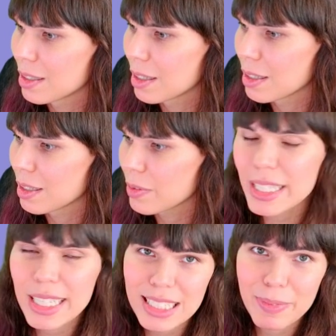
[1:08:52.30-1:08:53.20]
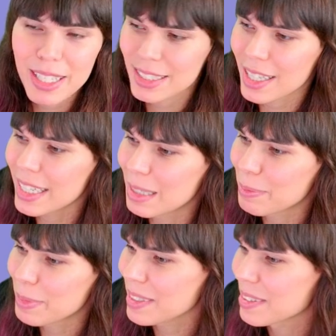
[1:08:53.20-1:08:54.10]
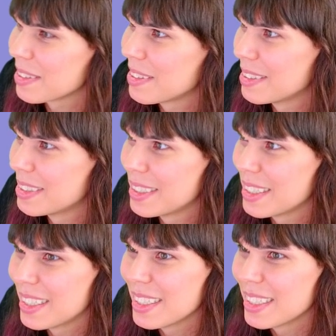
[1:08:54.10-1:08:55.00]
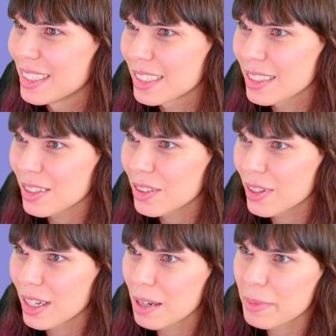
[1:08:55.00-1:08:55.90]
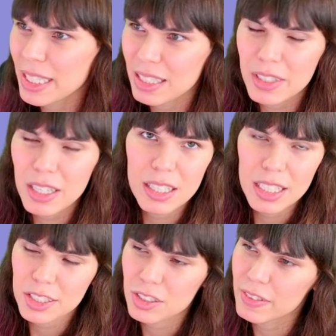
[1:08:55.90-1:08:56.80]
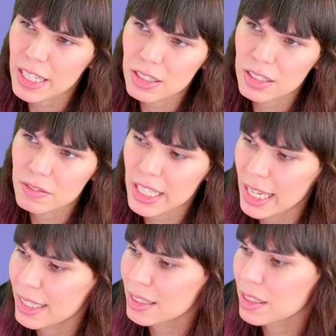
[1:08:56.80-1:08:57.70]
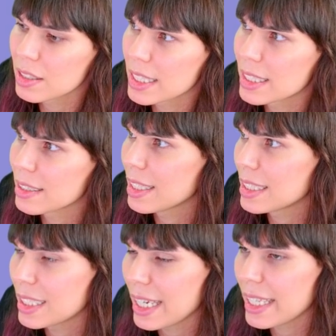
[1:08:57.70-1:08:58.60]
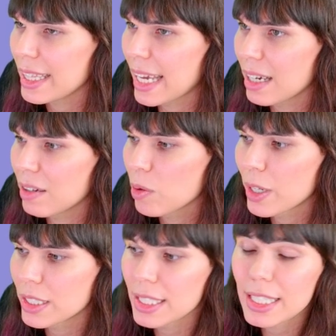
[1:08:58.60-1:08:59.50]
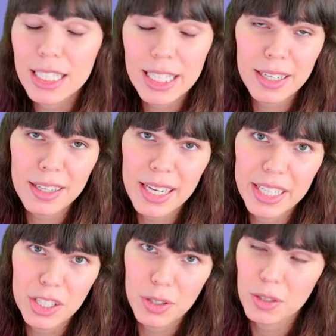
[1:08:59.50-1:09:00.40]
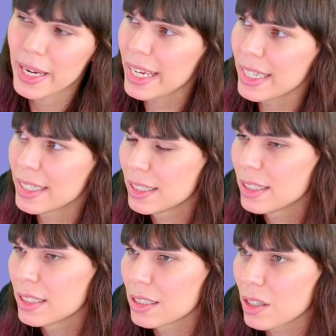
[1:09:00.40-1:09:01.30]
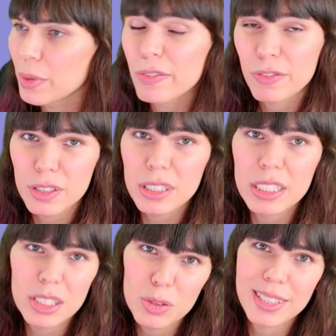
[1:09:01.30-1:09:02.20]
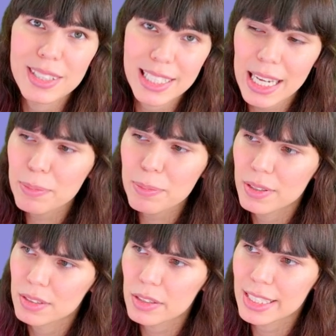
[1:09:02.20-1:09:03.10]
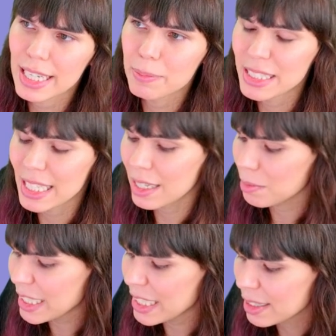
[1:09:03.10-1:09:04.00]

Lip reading: But you got something against odd numbers. So I'm going to give it an initial value of 10. So let's say that we want to declare a new array. So we first use the type. So the type is enemy.